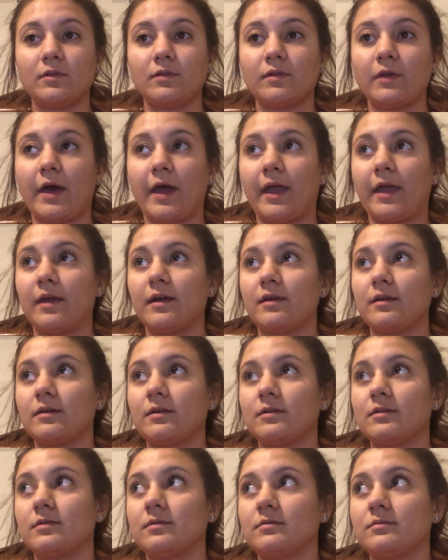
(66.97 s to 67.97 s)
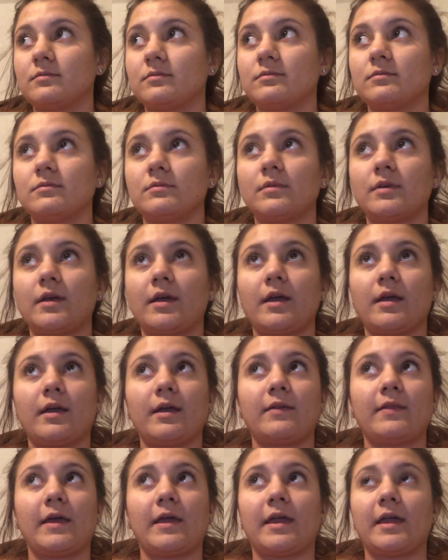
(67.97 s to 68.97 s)
Like,
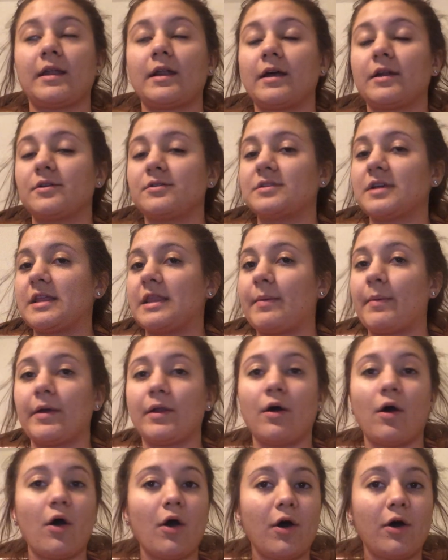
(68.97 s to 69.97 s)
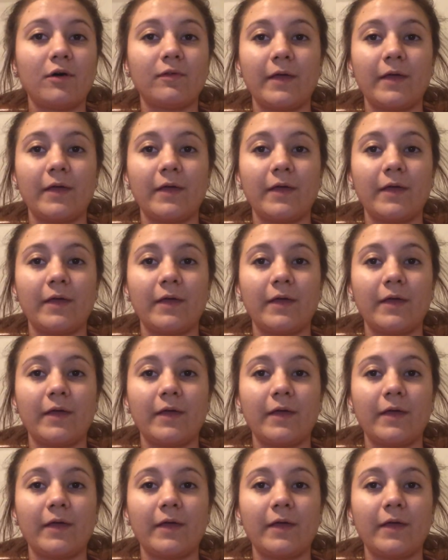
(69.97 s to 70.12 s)
they can't understand them at all.